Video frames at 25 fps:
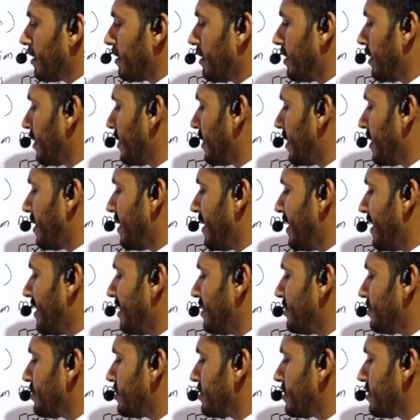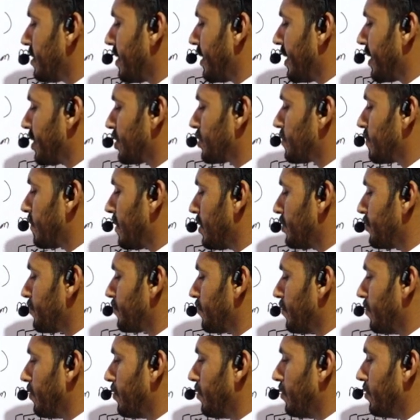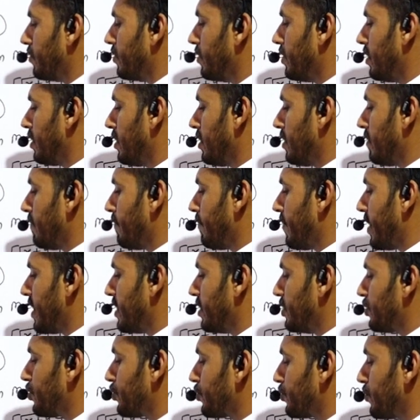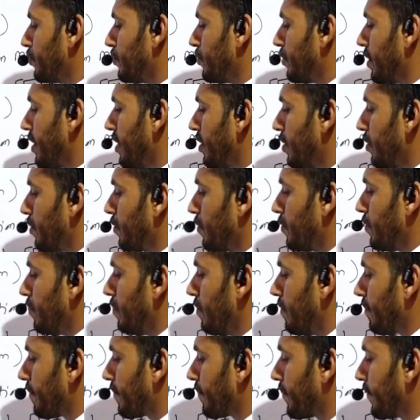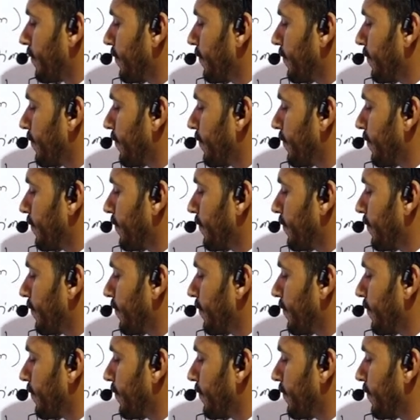written as x plus 4 minus 2 into